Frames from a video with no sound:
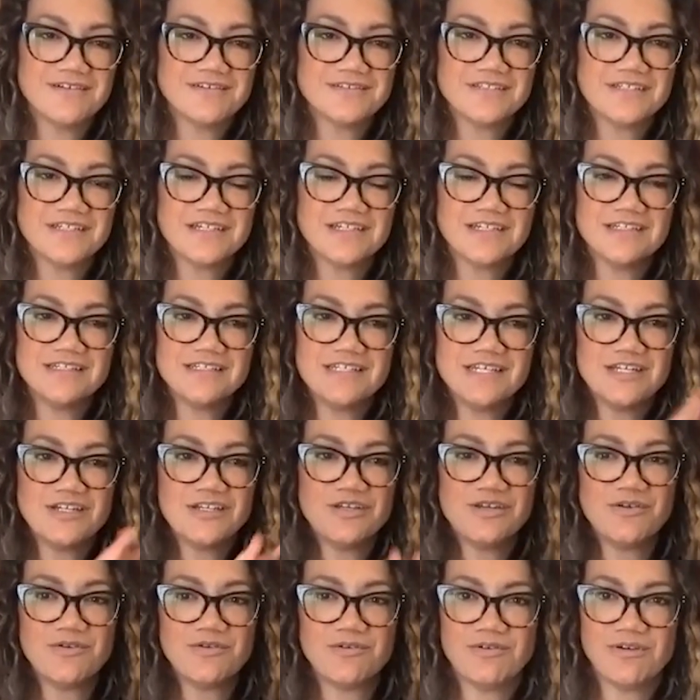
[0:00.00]
to
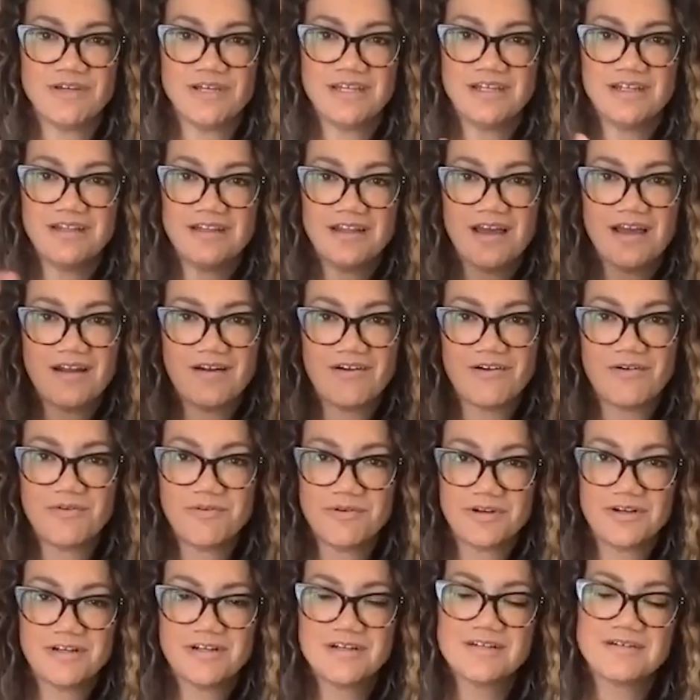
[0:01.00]
continue in that
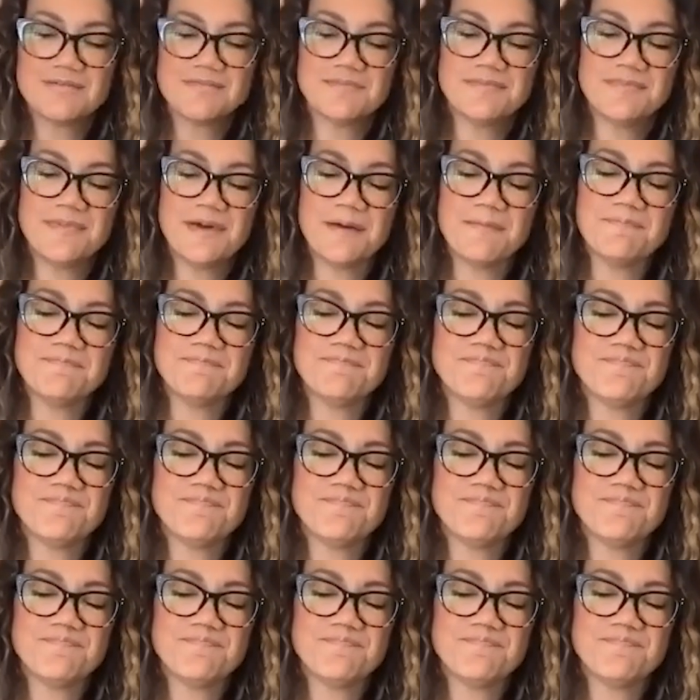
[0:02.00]
artwork. But